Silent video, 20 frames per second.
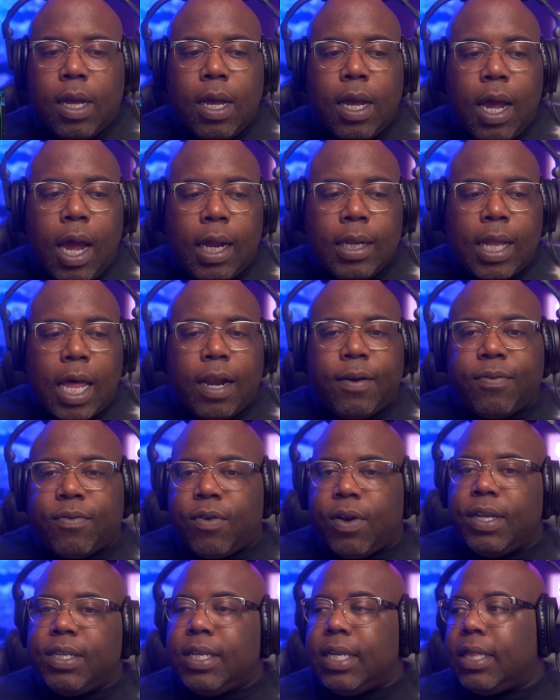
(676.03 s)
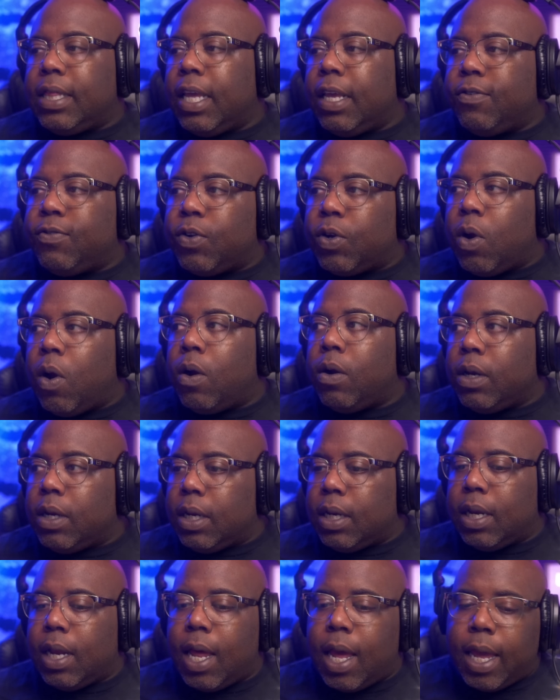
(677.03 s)
a lot of crazy things
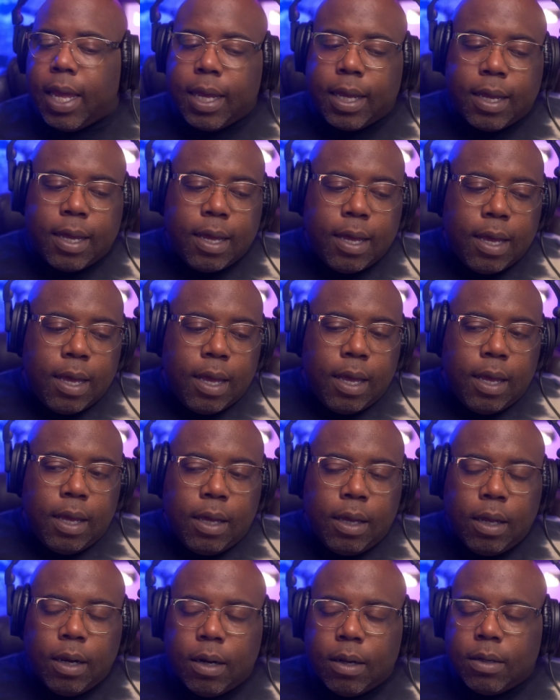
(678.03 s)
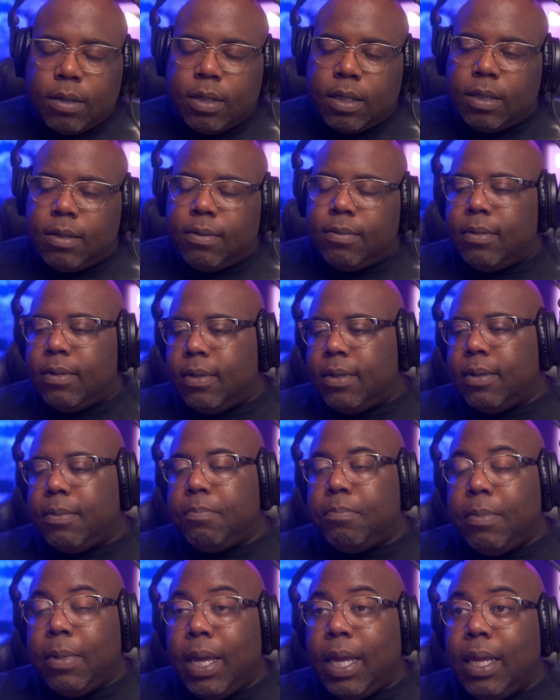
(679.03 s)
regarding, like, you know,
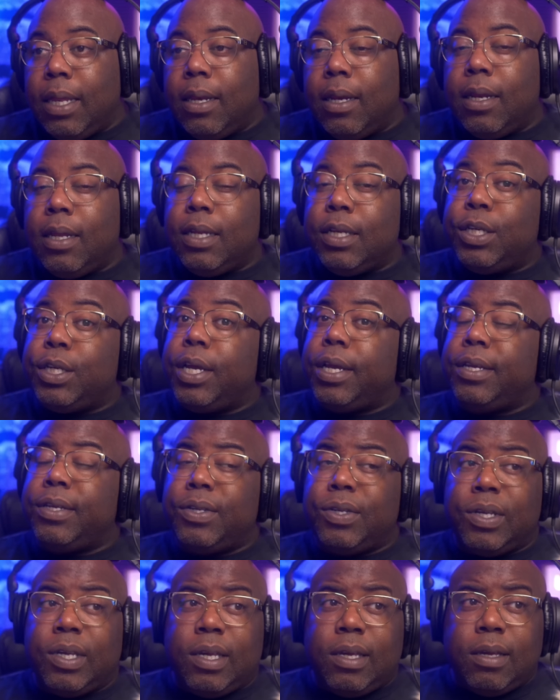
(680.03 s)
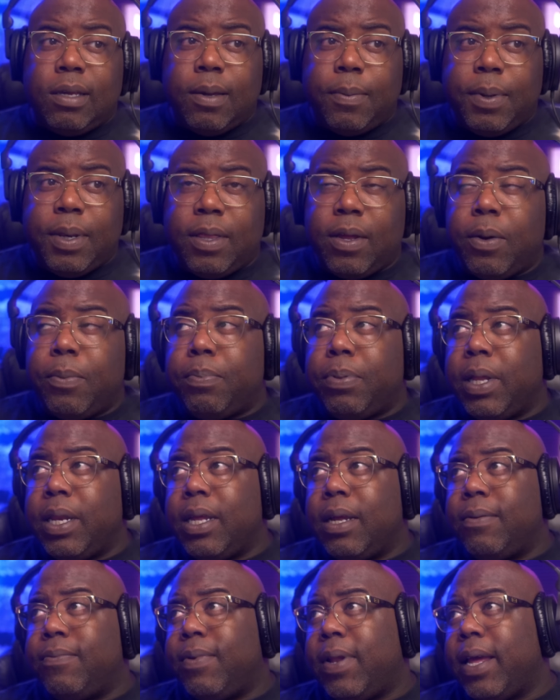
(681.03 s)
mainly Jay-Z. I mean, there are plenty
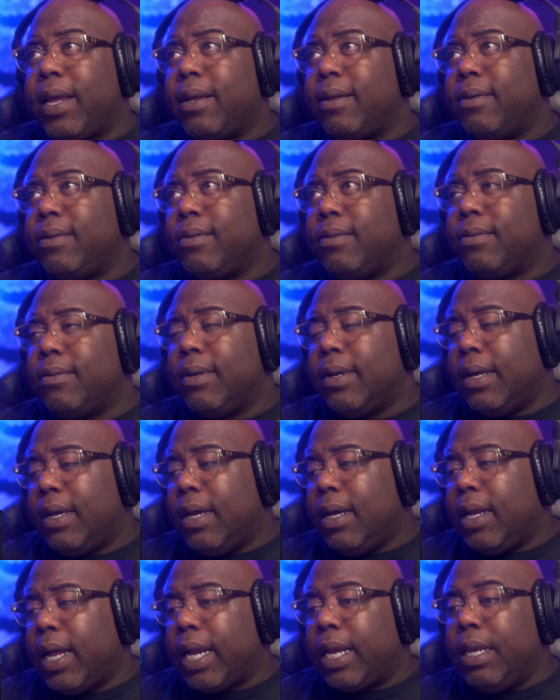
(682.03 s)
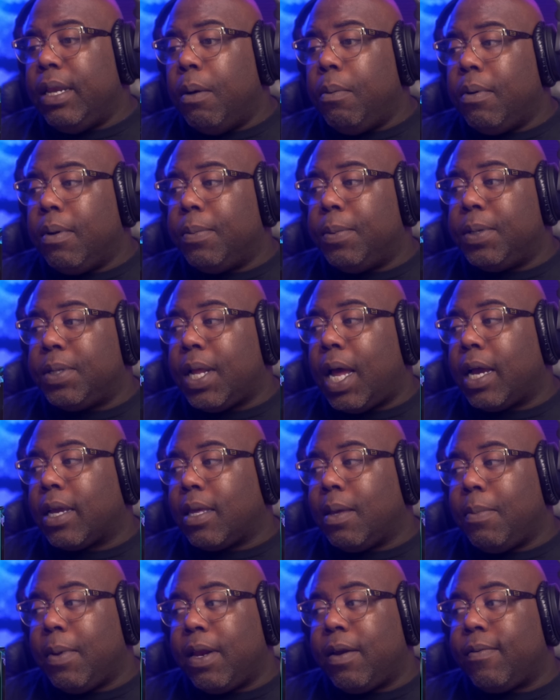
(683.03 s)
of like notable
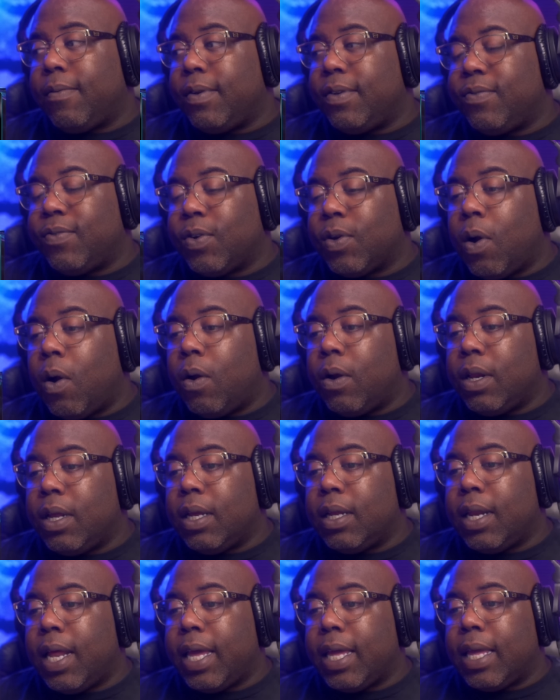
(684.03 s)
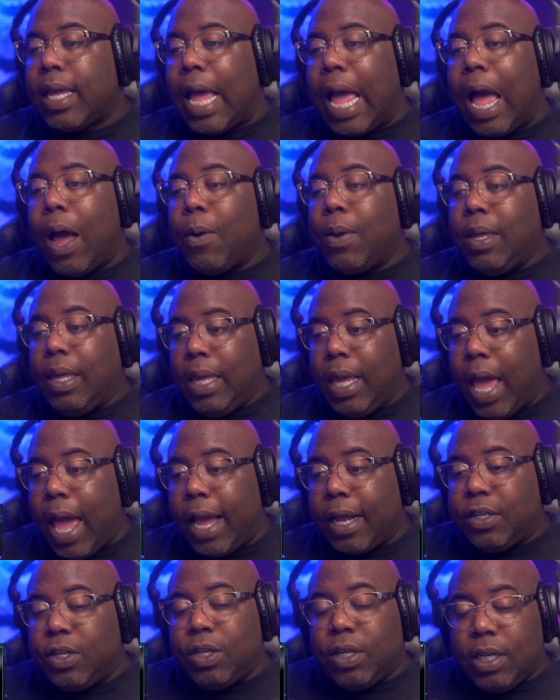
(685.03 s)
documentaries regarding like how he
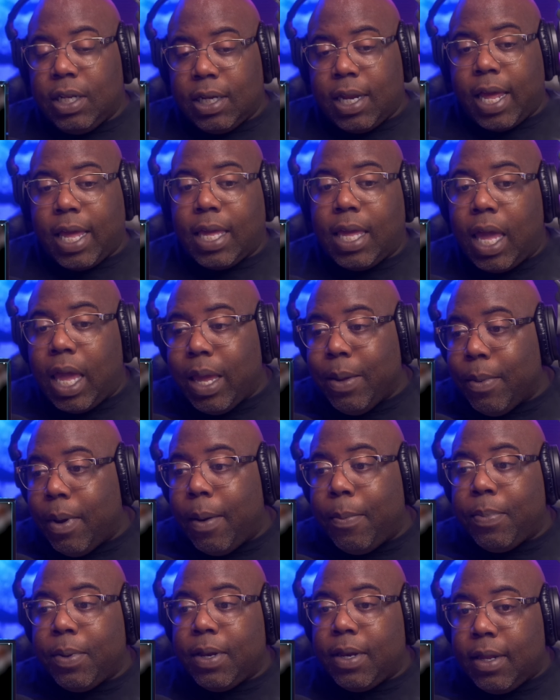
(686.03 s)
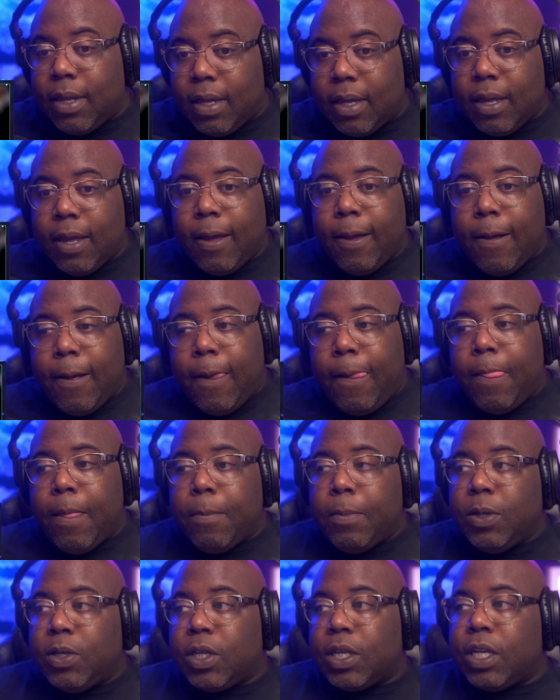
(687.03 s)
actually like came up in the
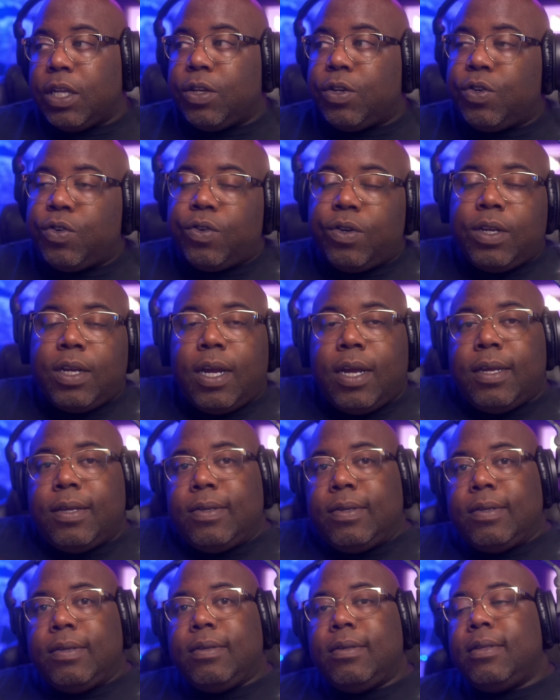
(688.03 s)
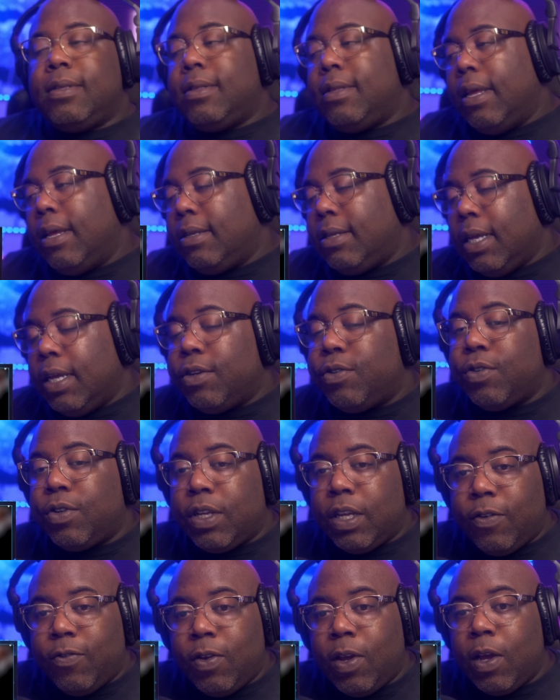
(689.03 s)
music industry, guys. It's
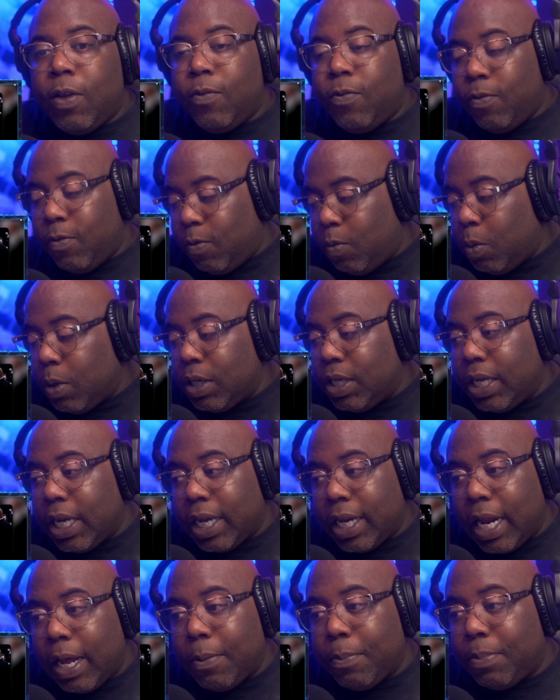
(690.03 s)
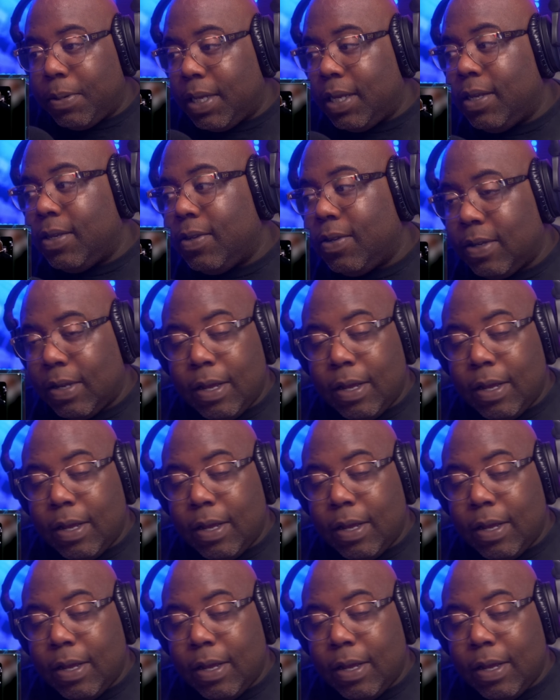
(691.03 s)
interesting. If you want to check it out, please